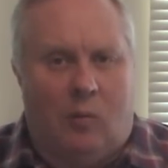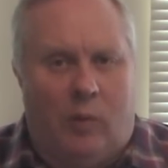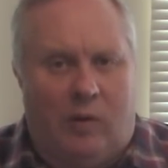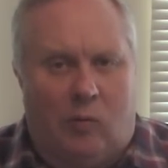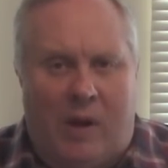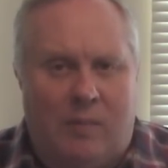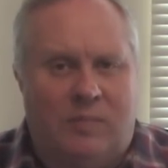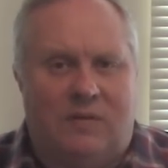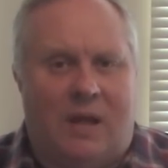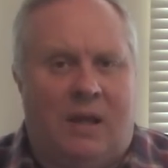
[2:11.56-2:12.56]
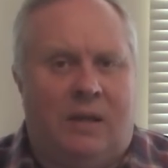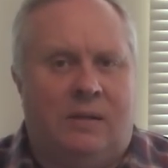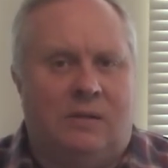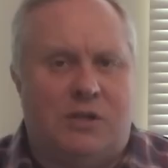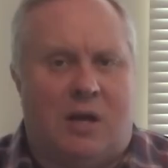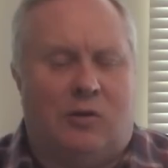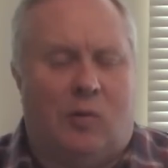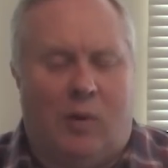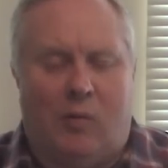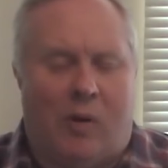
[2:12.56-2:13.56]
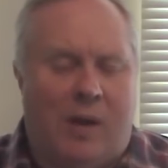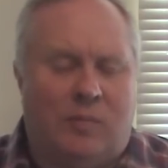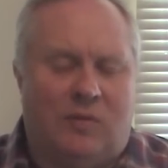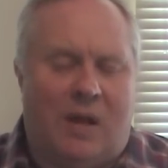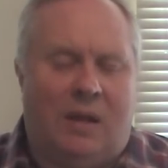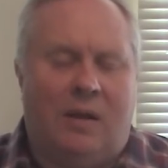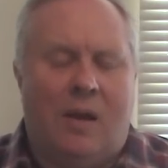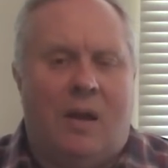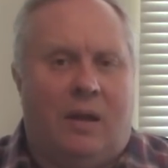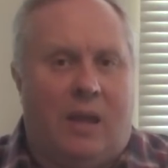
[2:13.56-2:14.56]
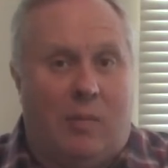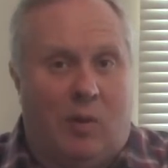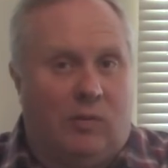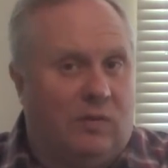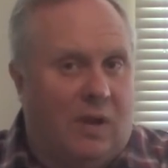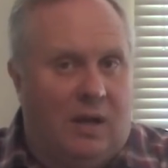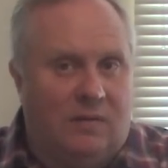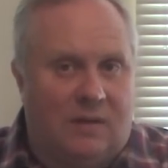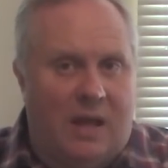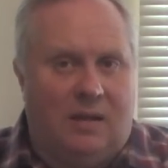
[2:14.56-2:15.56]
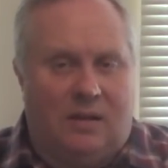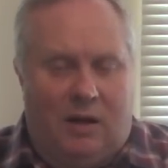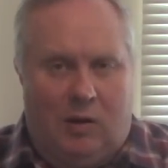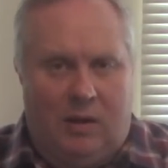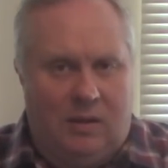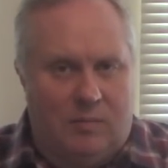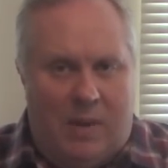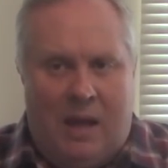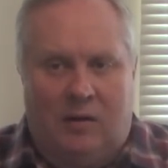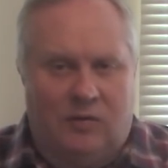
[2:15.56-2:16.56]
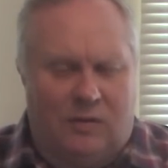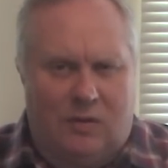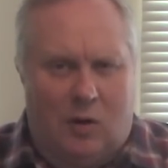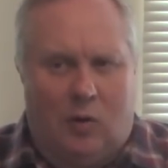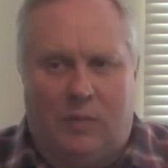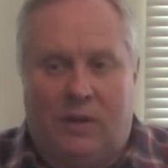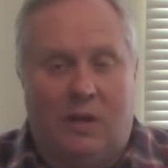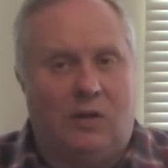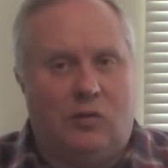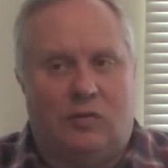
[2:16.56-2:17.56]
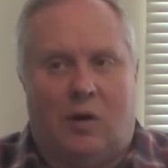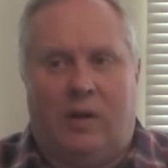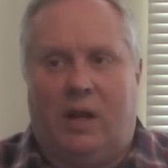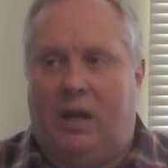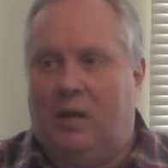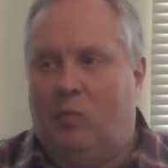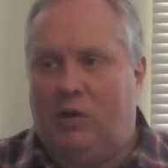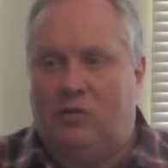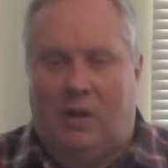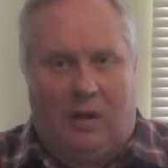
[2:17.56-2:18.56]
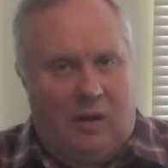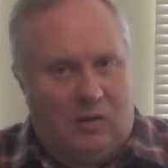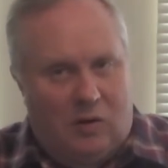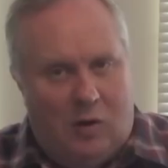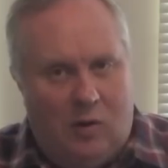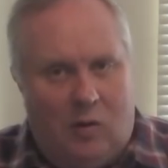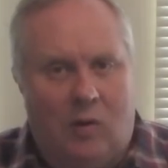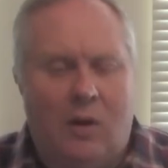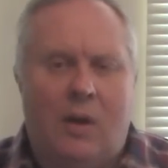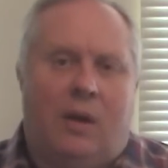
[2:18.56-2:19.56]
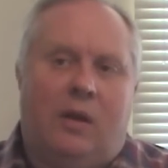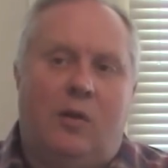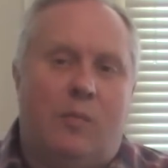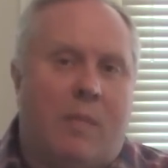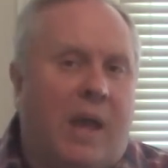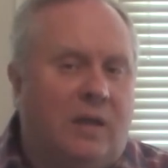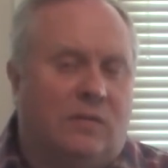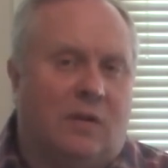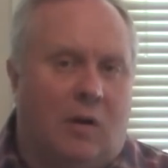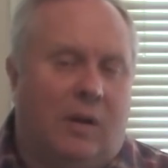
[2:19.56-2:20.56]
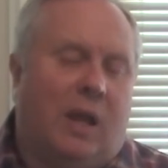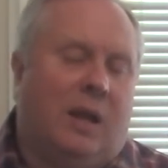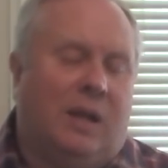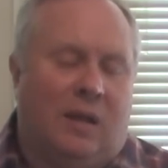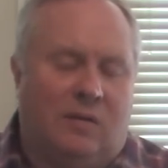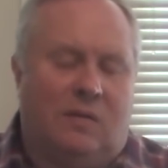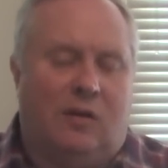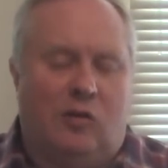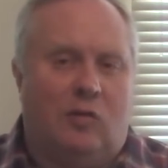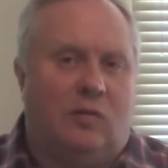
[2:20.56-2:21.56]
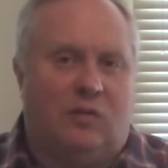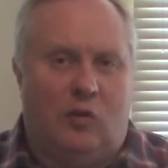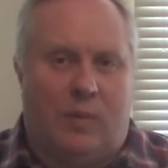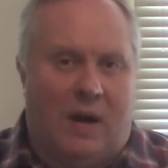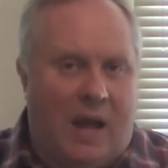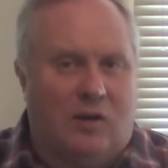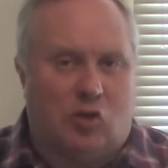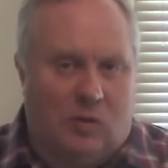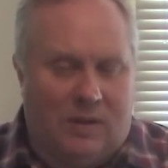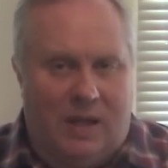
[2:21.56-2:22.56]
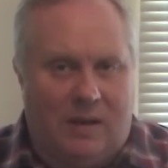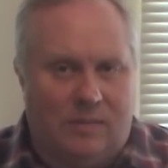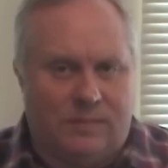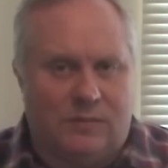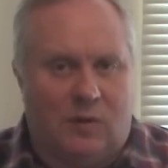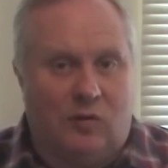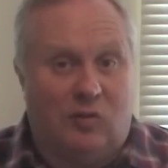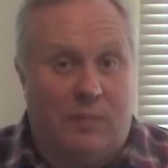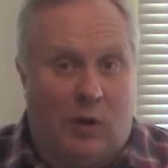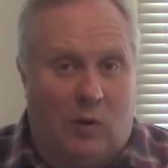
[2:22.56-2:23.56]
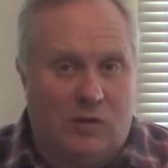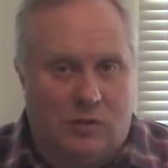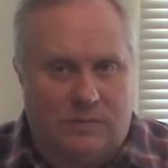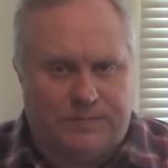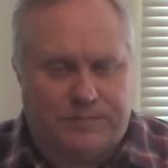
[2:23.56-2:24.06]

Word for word: with Wickramasinghe, Chandra Wickramasinghe, came up with steady state theory, matter is eternal. But then you start getting it, when you say eternal, you may start getting into supernatural again, the spiritual.